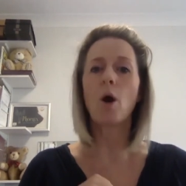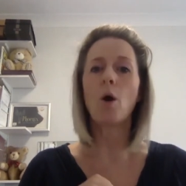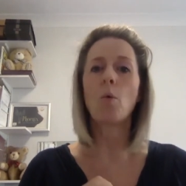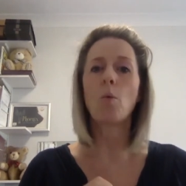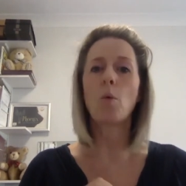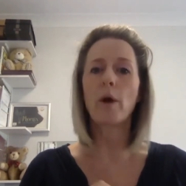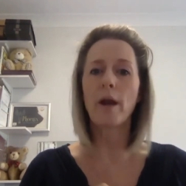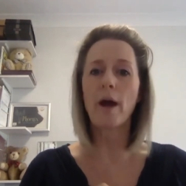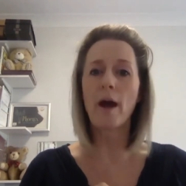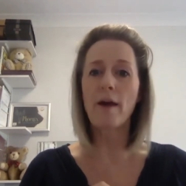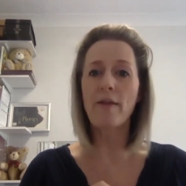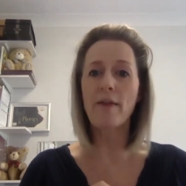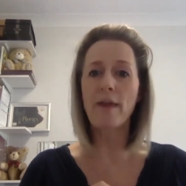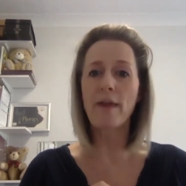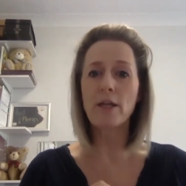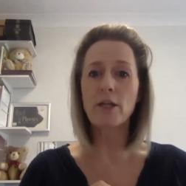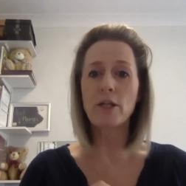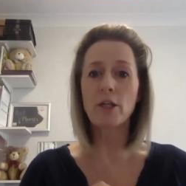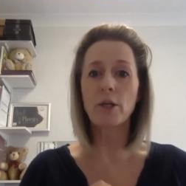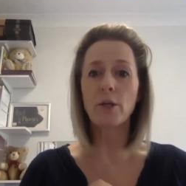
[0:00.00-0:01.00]
What I
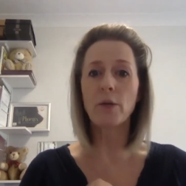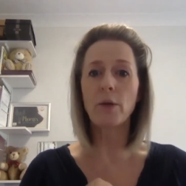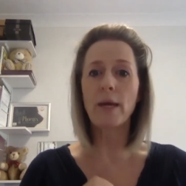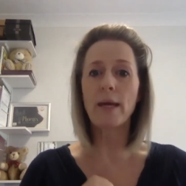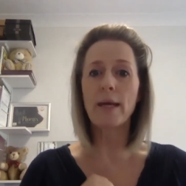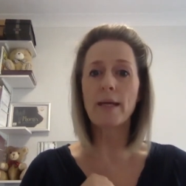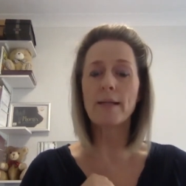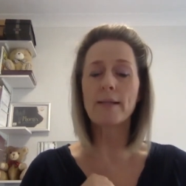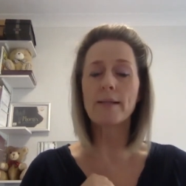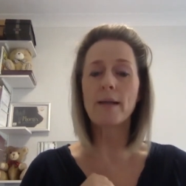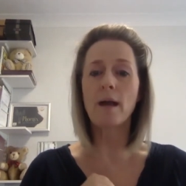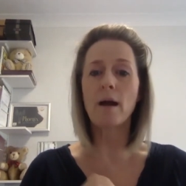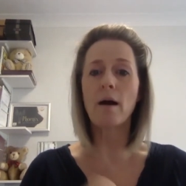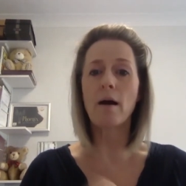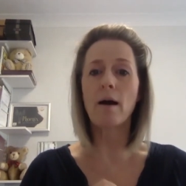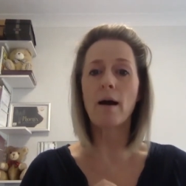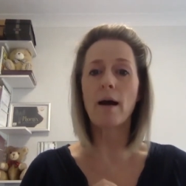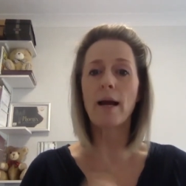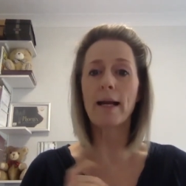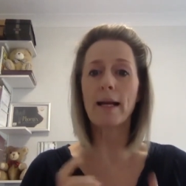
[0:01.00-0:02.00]
then do is
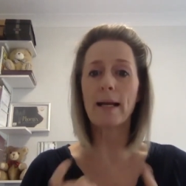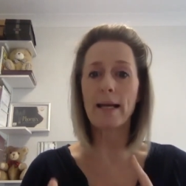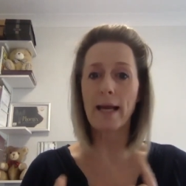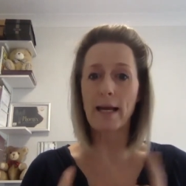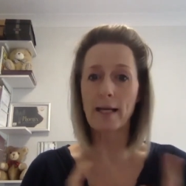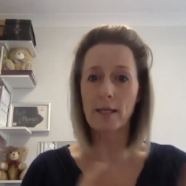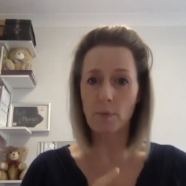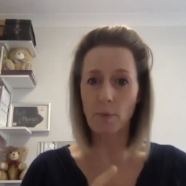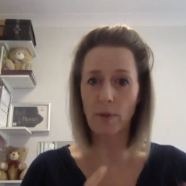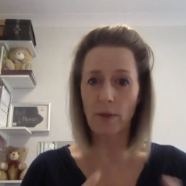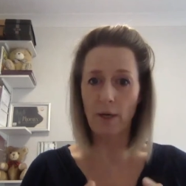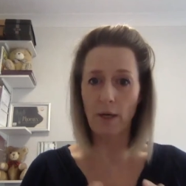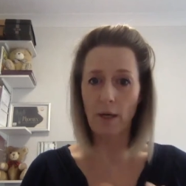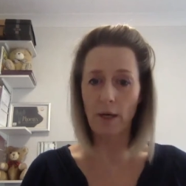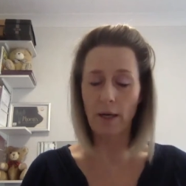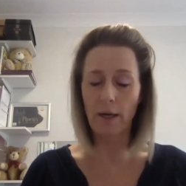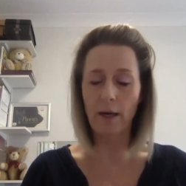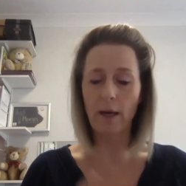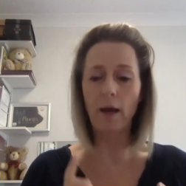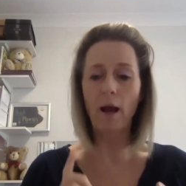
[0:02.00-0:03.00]
I liaise with the
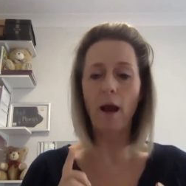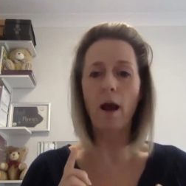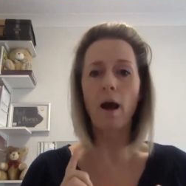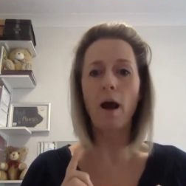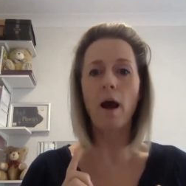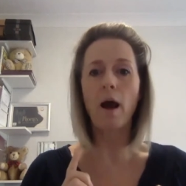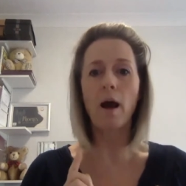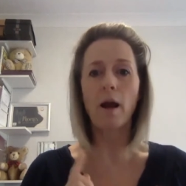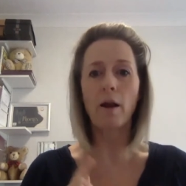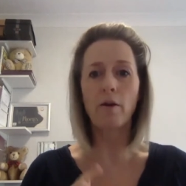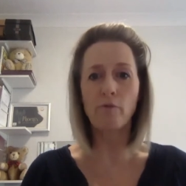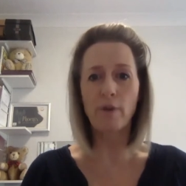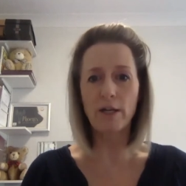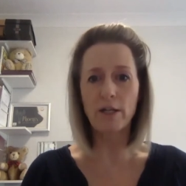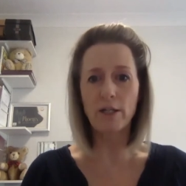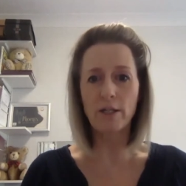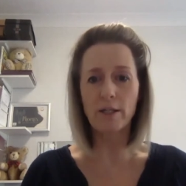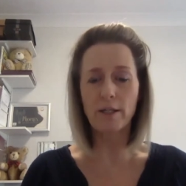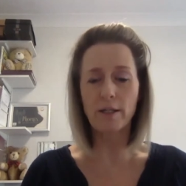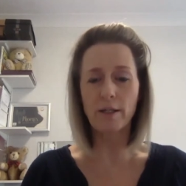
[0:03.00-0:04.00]
learner, I
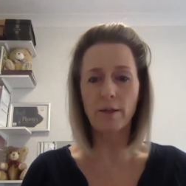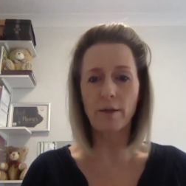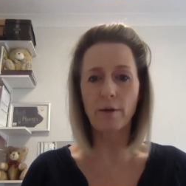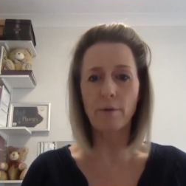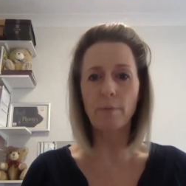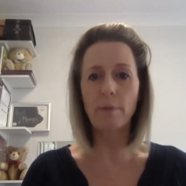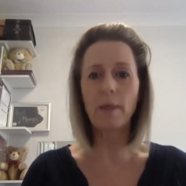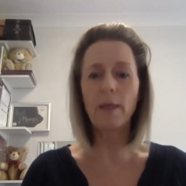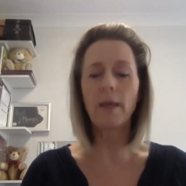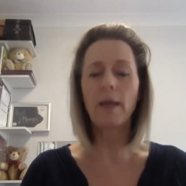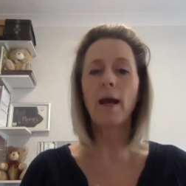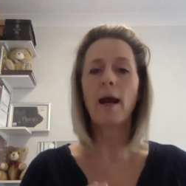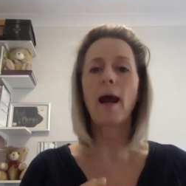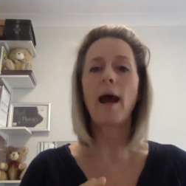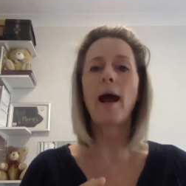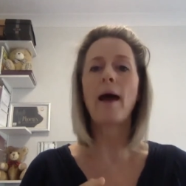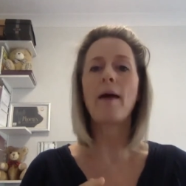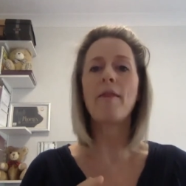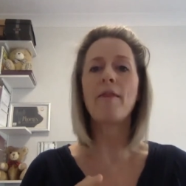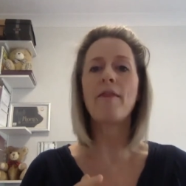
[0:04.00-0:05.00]
register them,
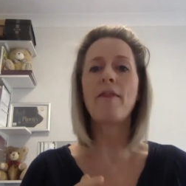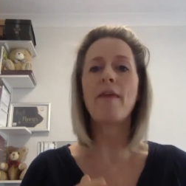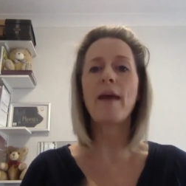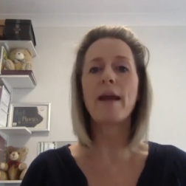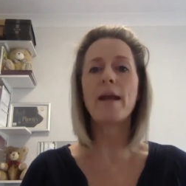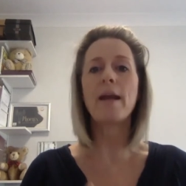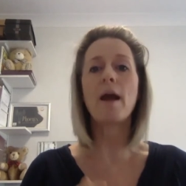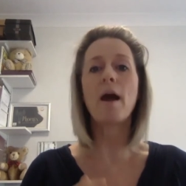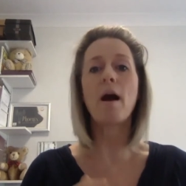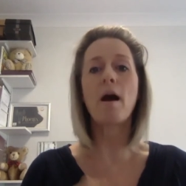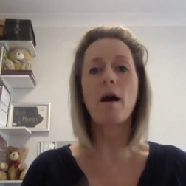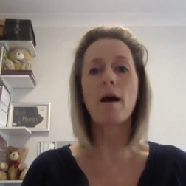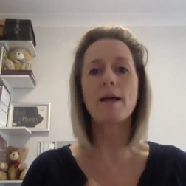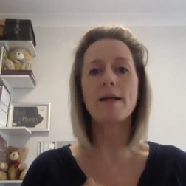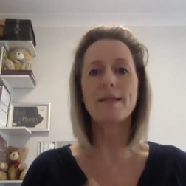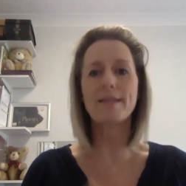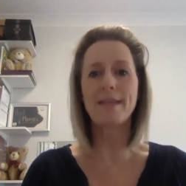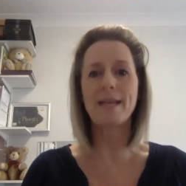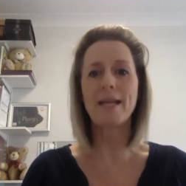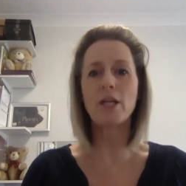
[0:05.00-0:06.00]
and then I
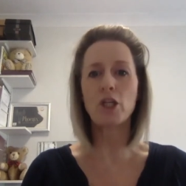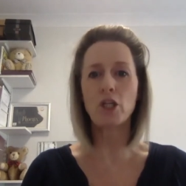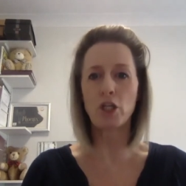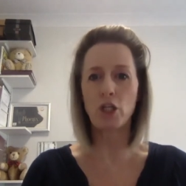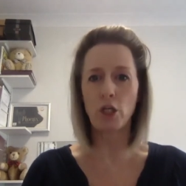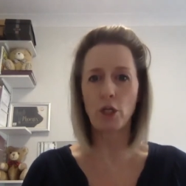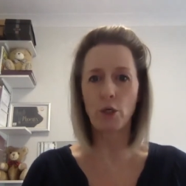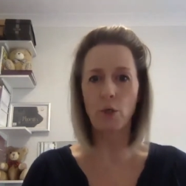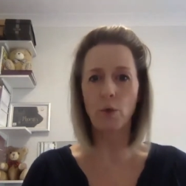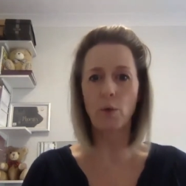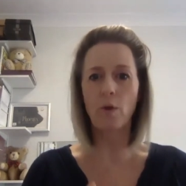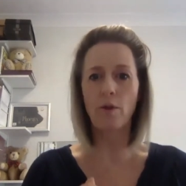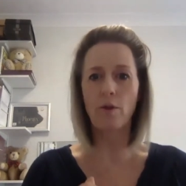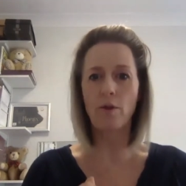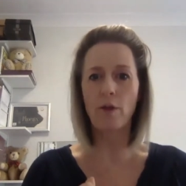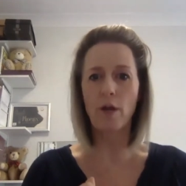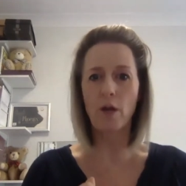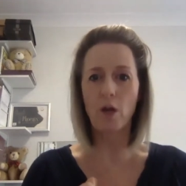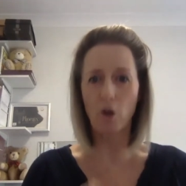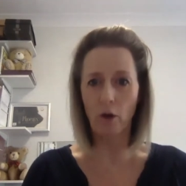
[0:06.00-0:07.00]
send you
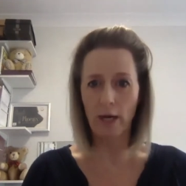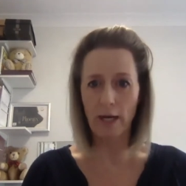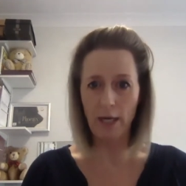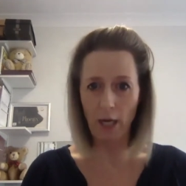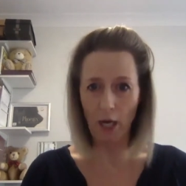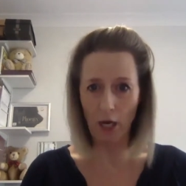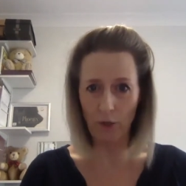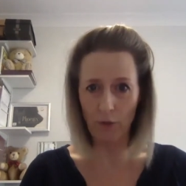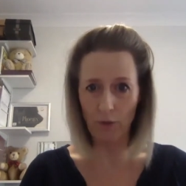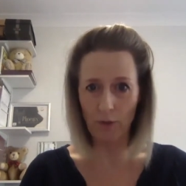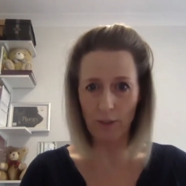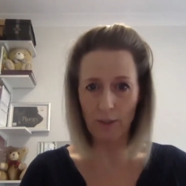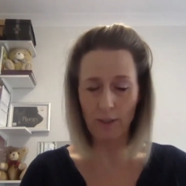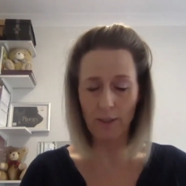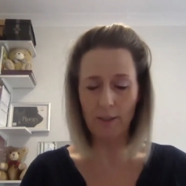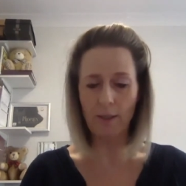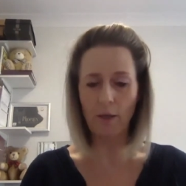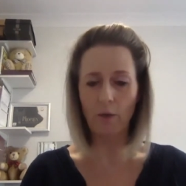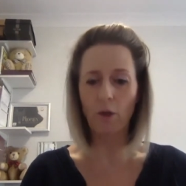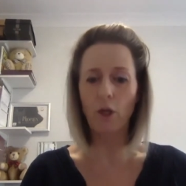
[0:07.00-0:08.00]
the login codes.
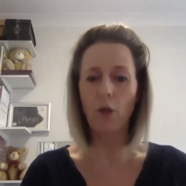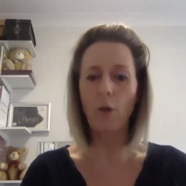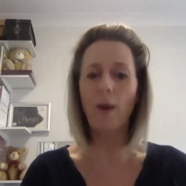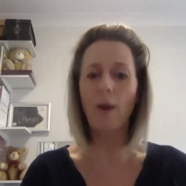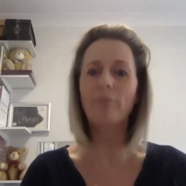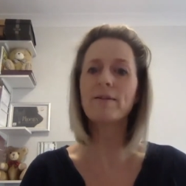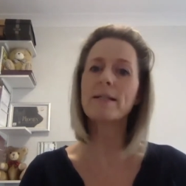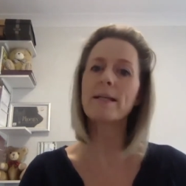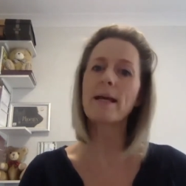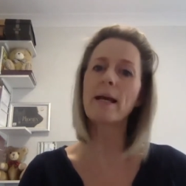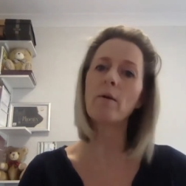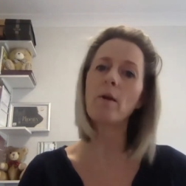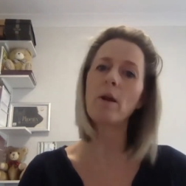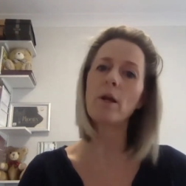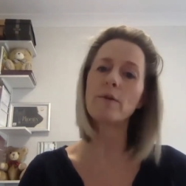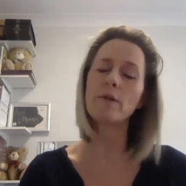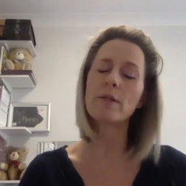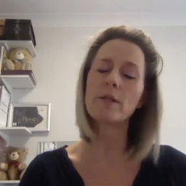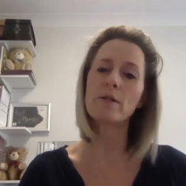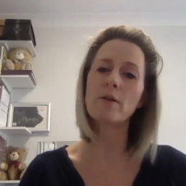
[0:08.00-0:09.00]
So you have to
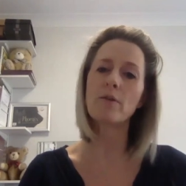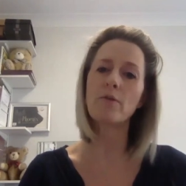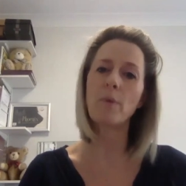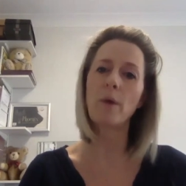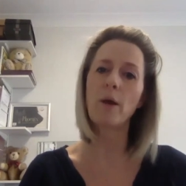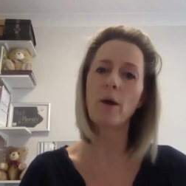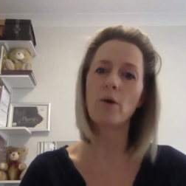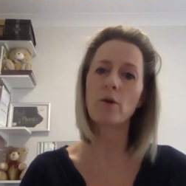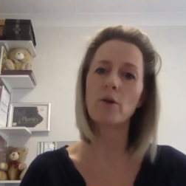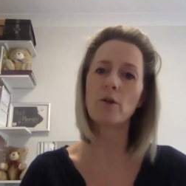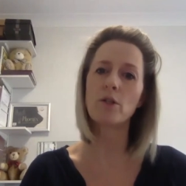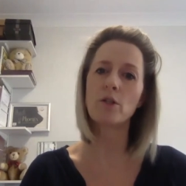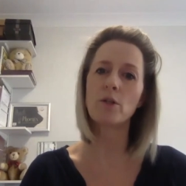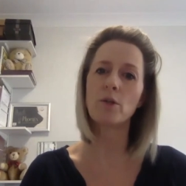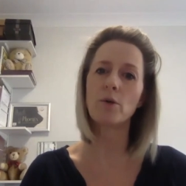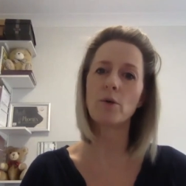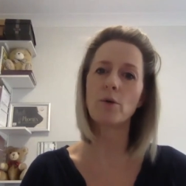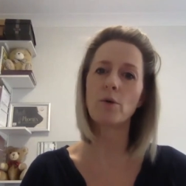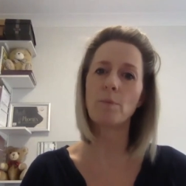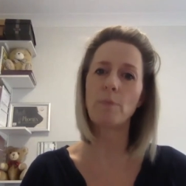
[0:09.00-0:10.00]
download the software onto
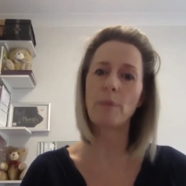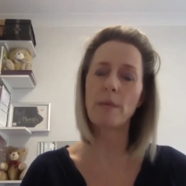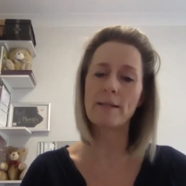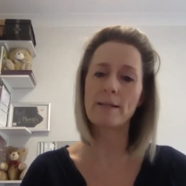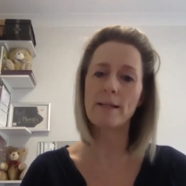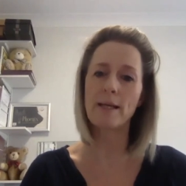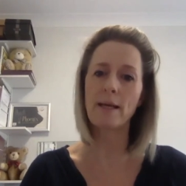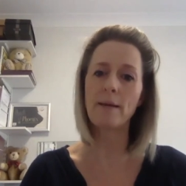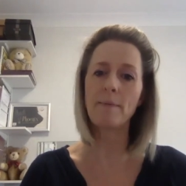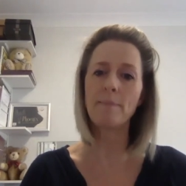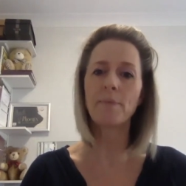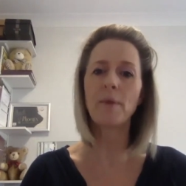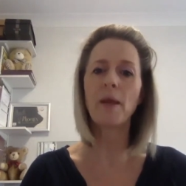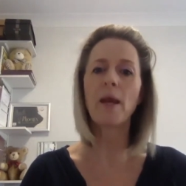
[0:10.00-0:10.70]
your PC.